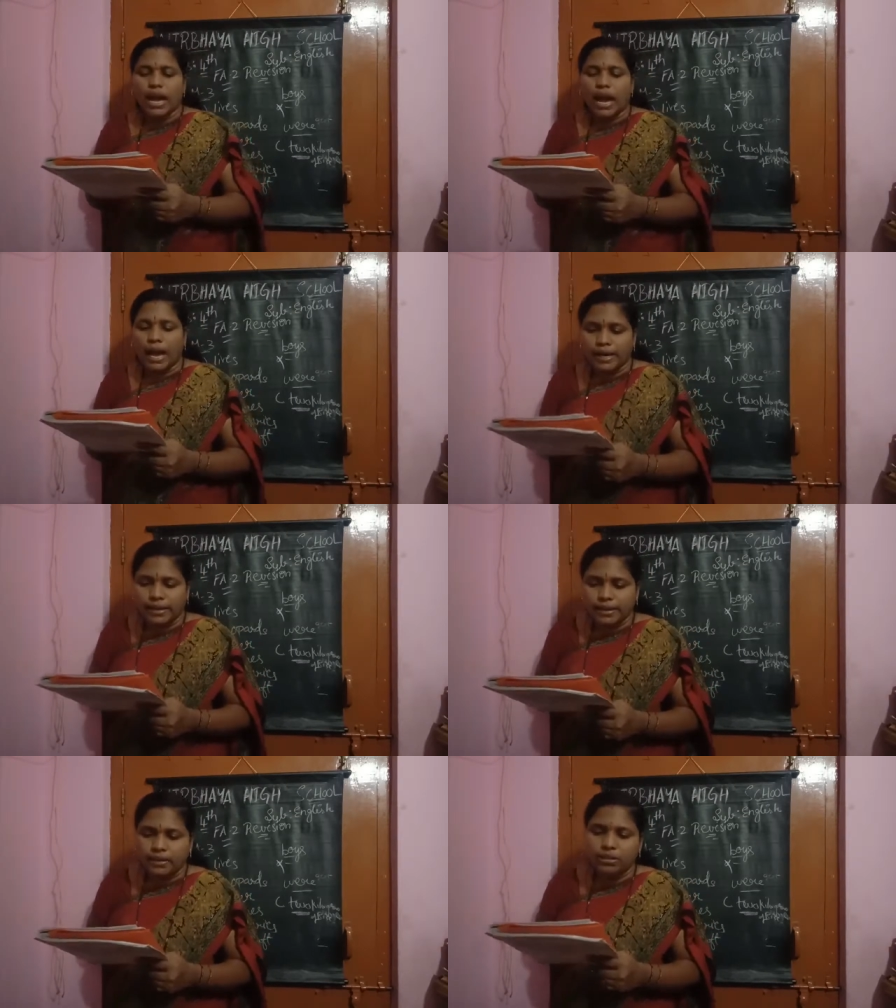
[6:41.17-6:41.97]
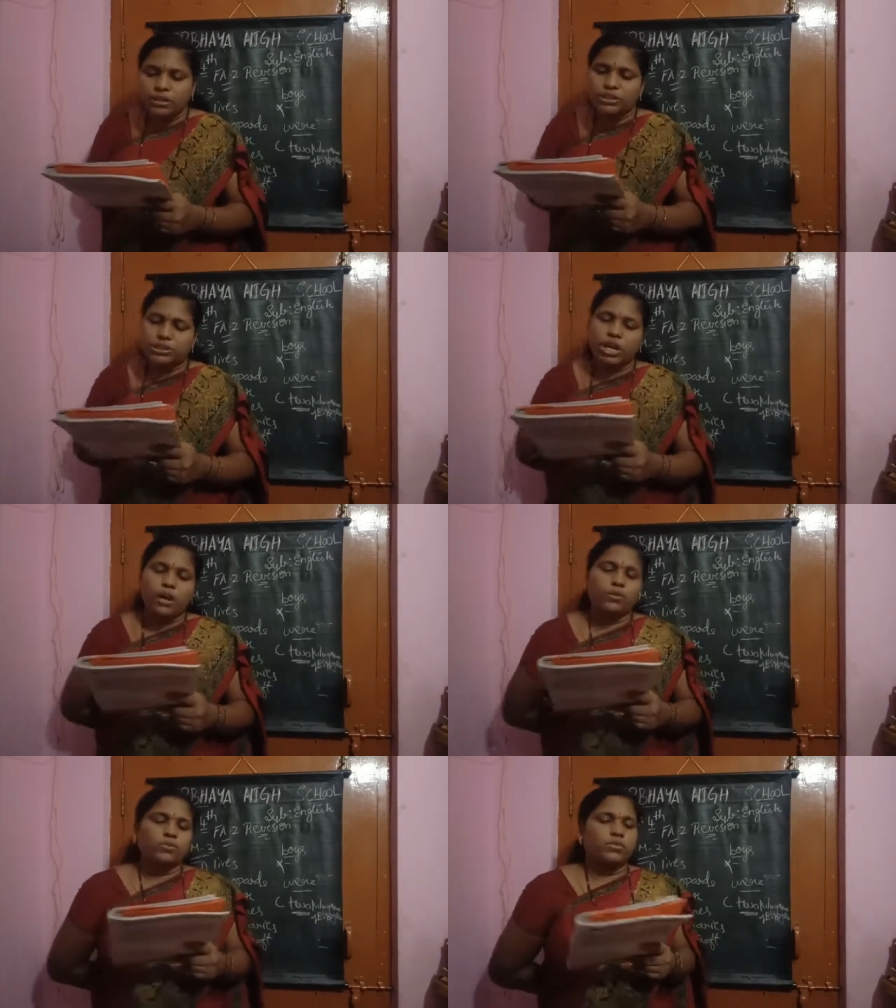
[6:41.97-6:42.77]
And dear
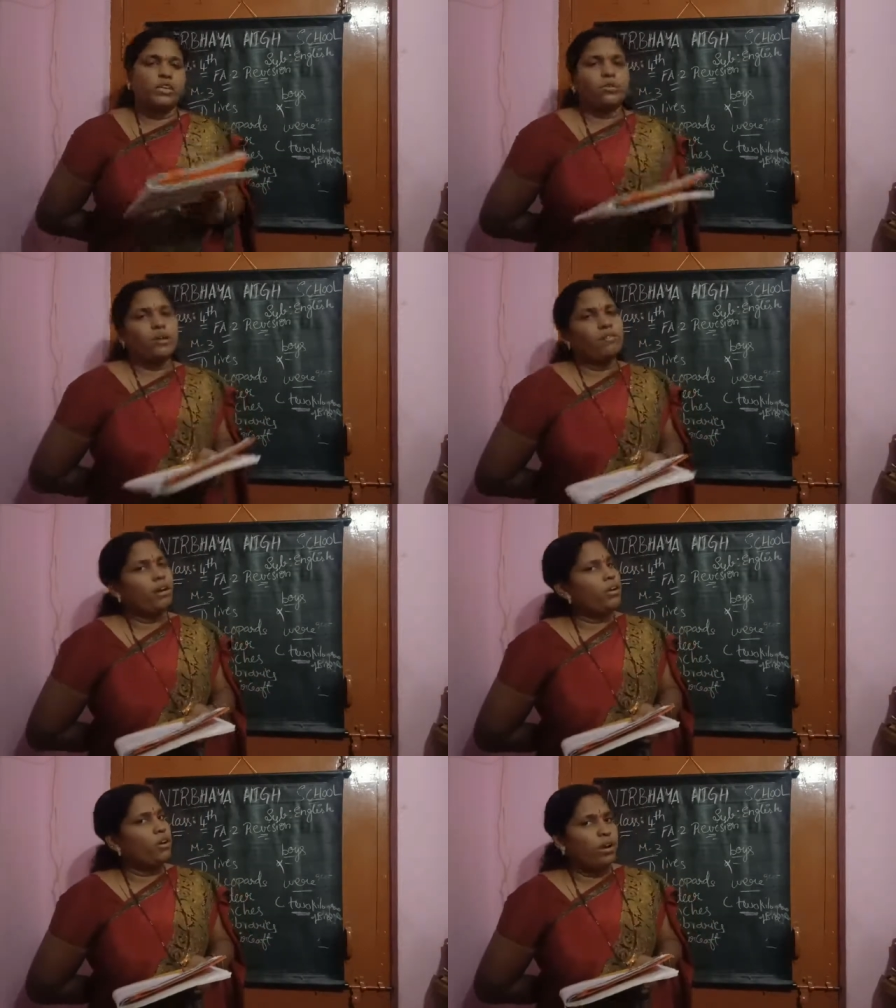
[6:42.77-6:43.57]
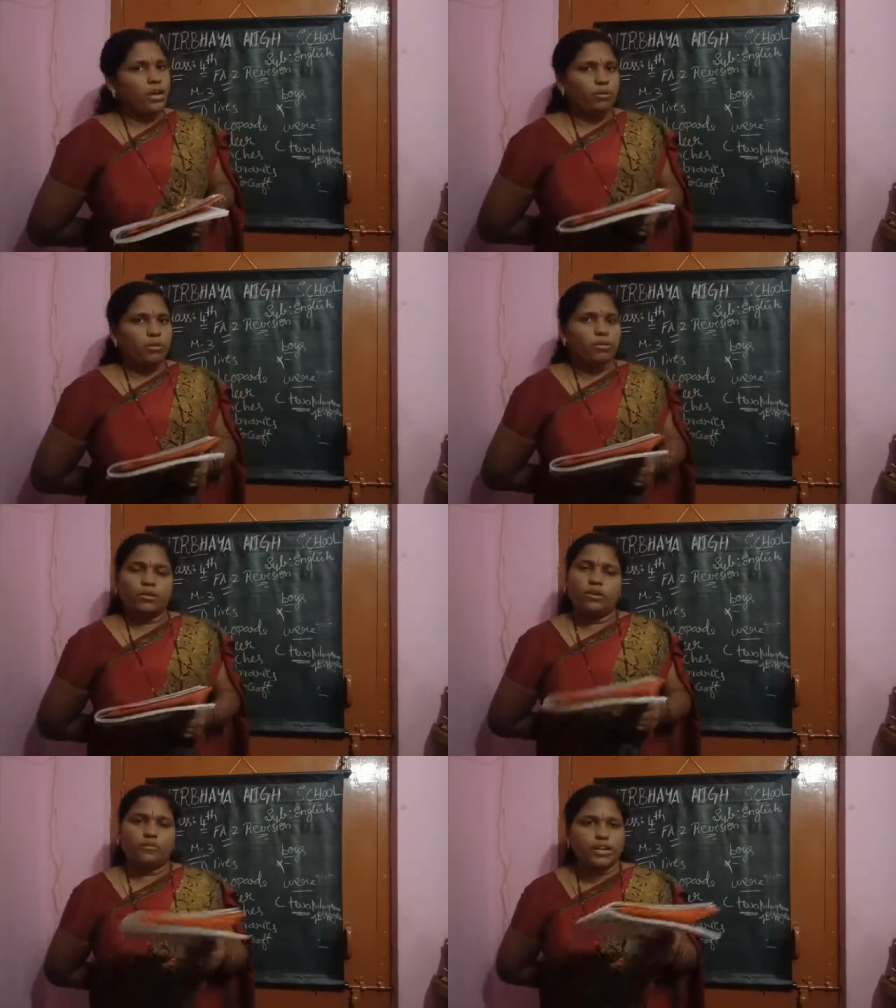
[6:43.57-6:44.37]
Shalu, here you can write your name or
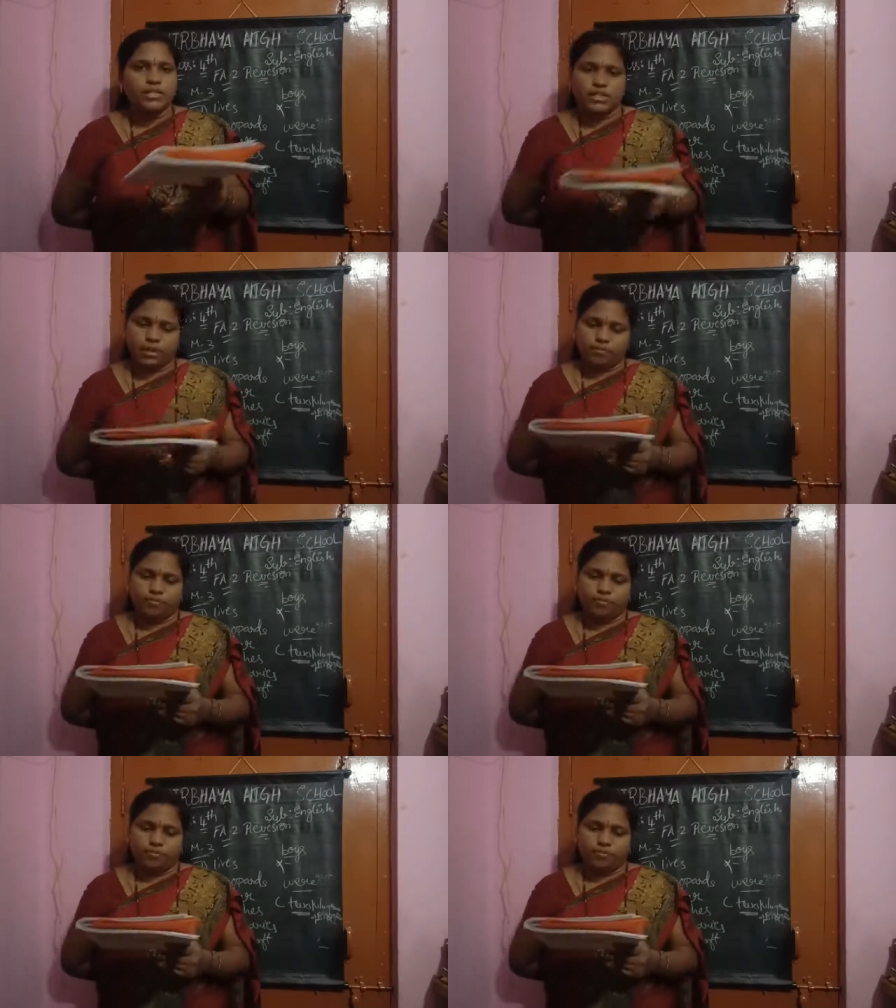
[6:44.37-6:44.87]
your friend's name.